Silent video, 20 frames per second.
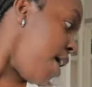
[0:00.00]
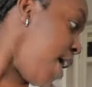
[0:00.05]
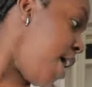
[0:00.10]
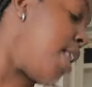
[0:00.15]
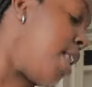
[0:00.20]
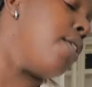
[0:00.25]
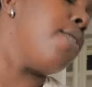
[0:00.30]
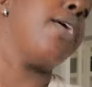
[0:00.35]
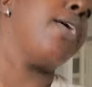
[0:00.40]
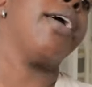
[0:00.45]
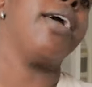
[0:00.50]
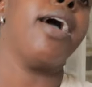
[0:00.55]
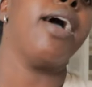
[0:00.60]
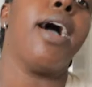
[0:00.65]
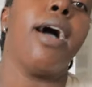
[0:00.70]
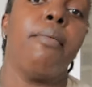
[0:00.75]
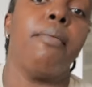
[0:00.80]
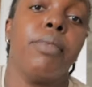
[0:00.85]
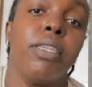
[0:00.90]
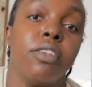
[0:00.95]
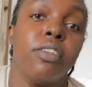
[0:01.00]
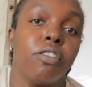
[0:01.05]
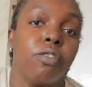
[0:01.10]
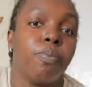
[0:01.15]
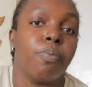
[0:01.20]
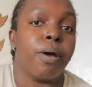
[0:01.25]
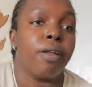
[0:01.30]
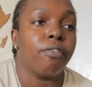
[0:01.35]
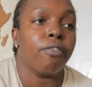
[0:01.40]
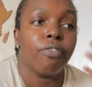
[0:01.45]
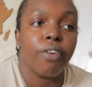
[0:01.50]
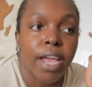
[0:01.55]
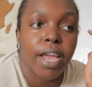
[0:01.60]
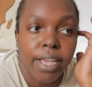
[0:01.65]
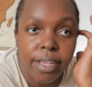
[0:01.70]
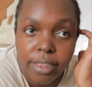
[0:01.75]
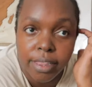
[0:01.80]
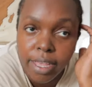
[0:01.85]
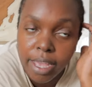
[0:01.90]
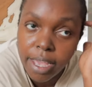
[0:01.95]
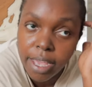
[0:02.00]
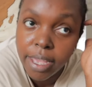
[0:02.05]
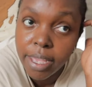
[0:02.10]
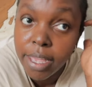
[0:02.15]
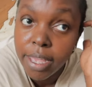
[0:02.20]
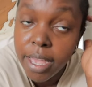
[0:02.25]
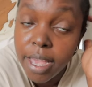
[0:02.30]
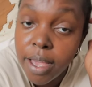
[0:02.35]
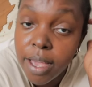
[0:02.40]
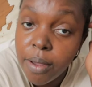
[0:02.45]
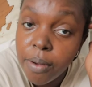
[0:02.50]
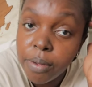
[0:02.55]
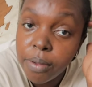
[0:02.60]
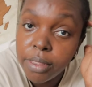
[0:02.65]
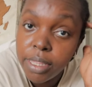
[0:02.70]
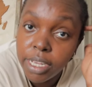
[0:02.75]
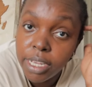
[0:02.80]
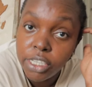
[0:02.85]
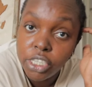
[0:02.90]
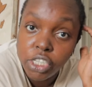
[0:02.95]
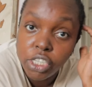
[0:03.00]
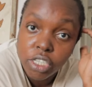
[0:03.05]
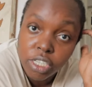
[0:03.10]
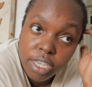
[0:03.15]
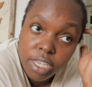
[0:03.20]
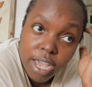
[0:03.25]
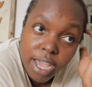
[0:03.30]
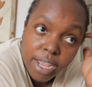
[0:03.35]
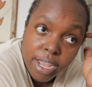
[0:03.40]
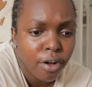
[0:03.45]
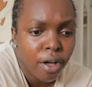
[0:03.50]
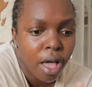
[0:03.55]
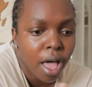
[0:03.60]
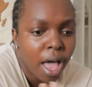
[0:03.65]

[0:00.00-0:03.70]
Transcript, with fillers: Anyway, I'm just frying the the chicken.